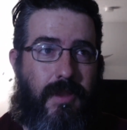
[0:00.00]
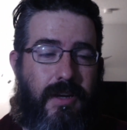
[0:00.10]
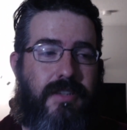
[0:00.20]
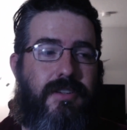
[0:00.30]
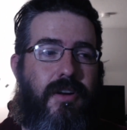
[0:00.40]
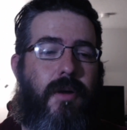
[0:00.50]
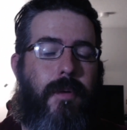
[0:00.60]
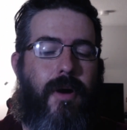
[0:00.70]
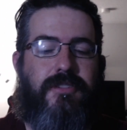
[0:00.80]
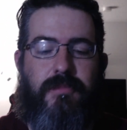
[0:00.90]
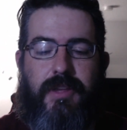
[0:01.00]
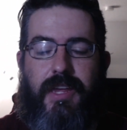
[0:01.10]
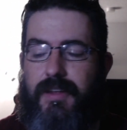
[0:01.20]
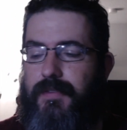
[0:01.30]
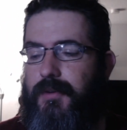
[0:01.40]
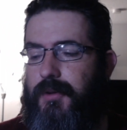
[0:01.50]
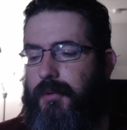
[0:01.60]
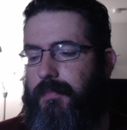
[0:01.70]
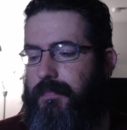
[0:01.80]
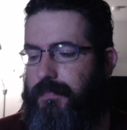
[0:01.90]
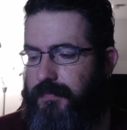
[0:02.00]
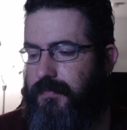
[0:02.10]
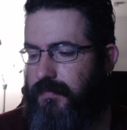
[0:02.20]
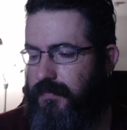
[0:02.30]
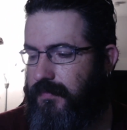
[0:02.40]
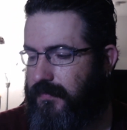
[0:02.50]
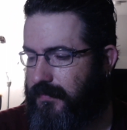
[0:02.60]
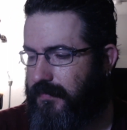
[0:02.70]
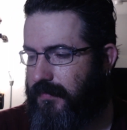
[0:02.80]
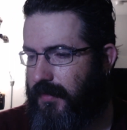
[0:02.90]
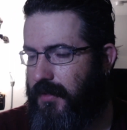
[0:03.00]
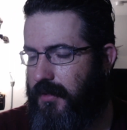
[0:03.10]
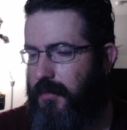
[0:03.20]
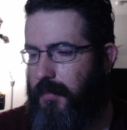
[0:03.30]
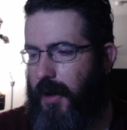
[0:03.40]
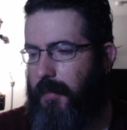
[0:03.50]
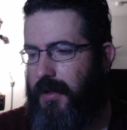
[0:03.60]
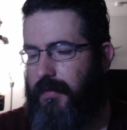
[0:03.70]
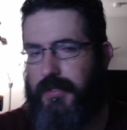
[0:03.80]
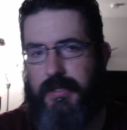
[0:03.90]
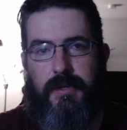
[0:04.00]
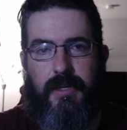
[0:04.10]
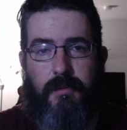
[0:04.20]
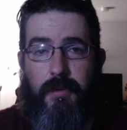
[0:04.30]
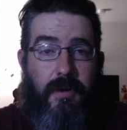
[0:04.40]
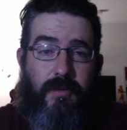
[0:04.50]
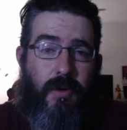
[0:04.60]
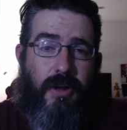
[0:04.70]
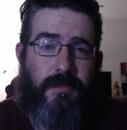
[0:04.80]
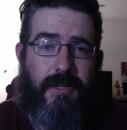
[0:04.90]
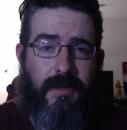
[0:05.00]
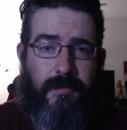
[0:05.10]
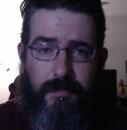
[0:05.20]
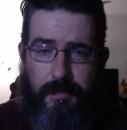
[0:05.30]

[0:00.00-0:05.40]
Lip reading: Because there are parts of me that if you knew, you would probably never see me. You'd probably never watch me again.